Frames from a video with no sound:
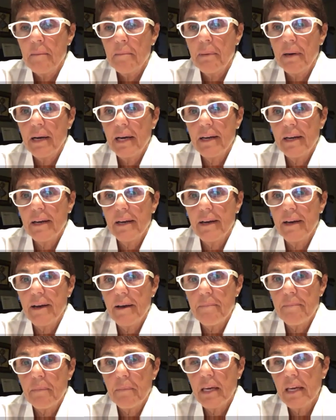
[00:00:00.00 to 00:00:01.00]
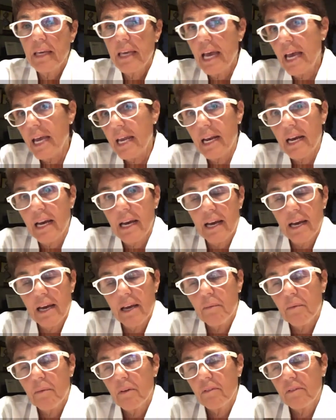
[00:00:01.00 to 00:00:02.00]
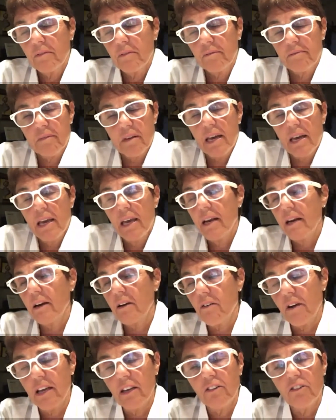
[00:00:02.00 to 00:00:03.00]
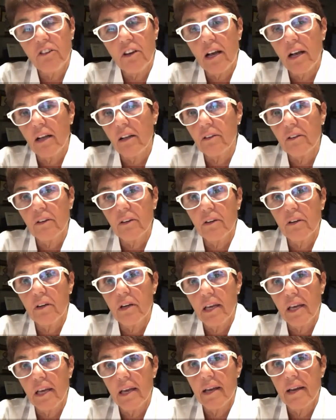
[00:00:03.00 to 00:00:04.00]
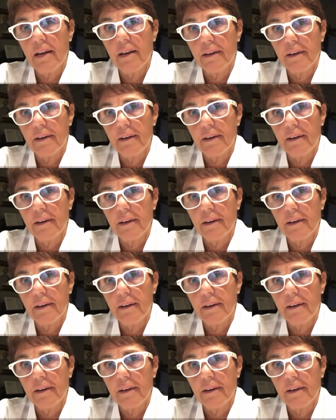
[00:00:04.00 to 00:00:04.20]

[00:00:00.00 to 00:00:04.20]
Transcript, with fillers: But um, again, I, I, was, I had a great childhood and,